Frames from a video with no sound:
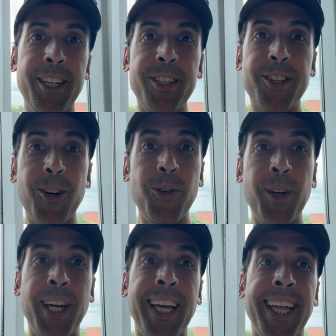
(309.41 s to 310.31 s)
So
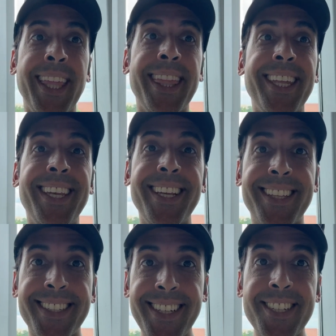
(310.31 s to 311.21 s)
the
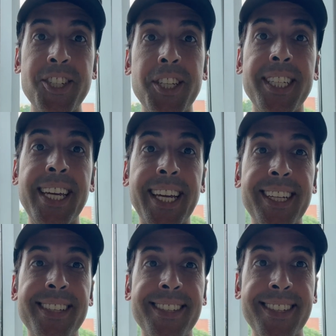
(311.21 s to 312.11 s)
decision to take
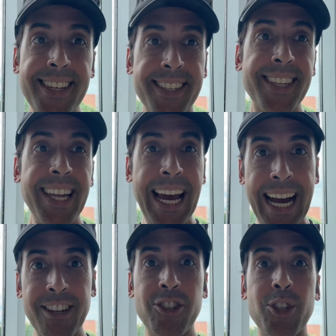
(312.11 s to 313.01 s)
consistent
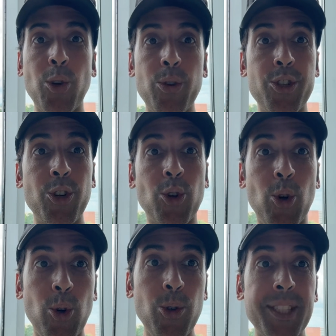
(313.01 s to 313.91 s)
action towards your
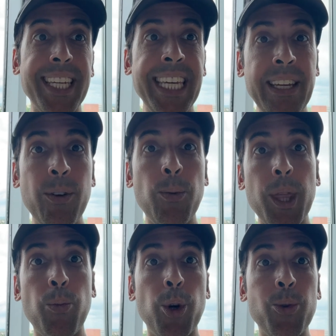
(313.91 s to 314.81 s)
goals, even when
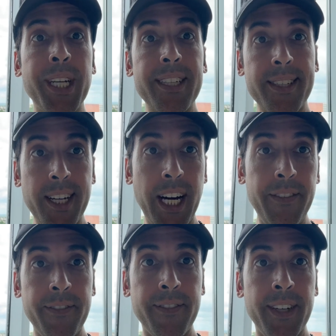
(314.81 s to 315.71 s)
the road gets
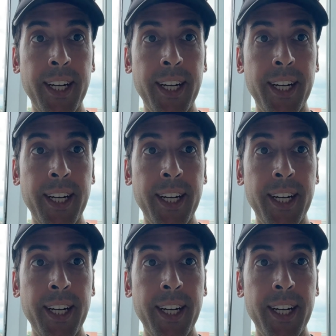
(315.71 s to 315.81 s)
tough,